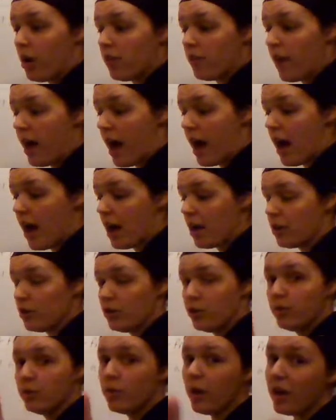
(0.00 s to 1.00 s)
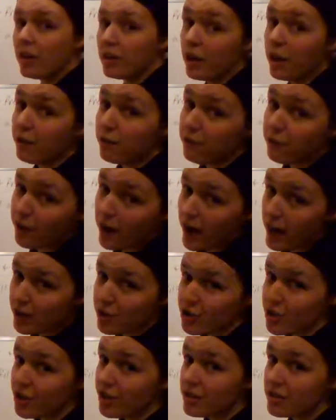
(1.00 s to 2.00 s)
that you all love
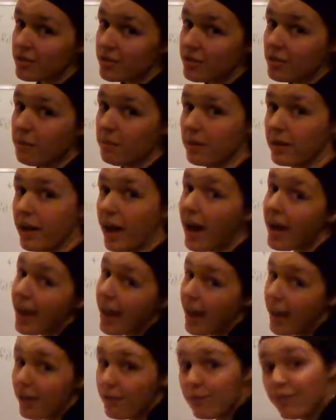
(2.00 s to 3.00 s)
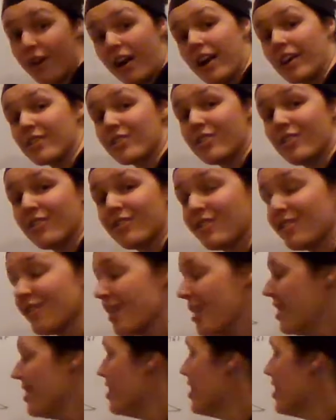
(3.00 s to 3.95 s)
fractions, but I hate fractions.